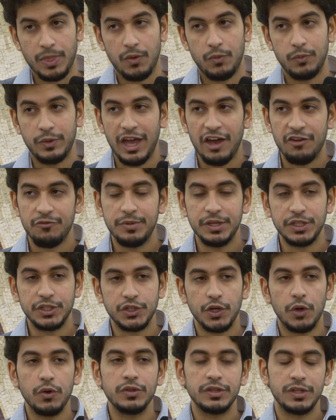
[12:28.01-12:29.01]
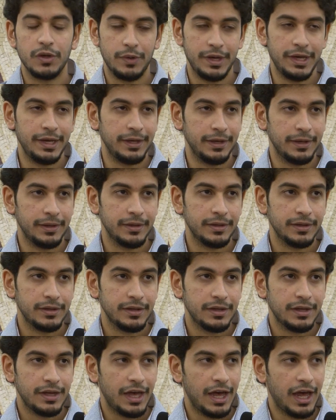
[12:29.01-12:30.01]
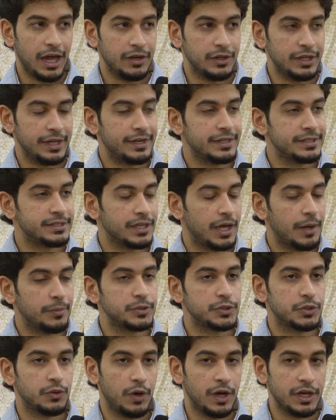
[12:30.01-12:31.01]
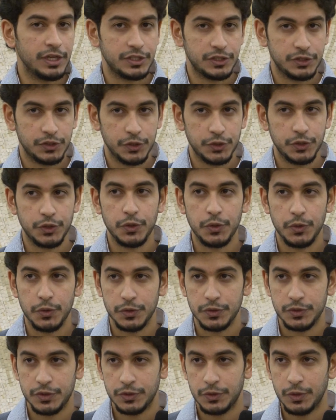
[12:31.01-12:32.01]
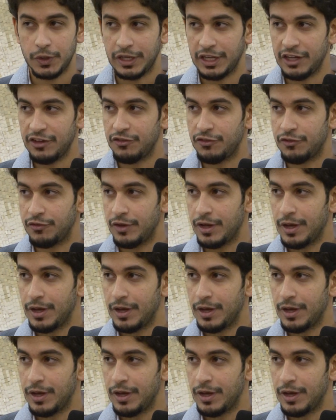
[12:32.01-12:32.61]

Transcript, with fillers: We have been shown the way, and it is up to us to choose to live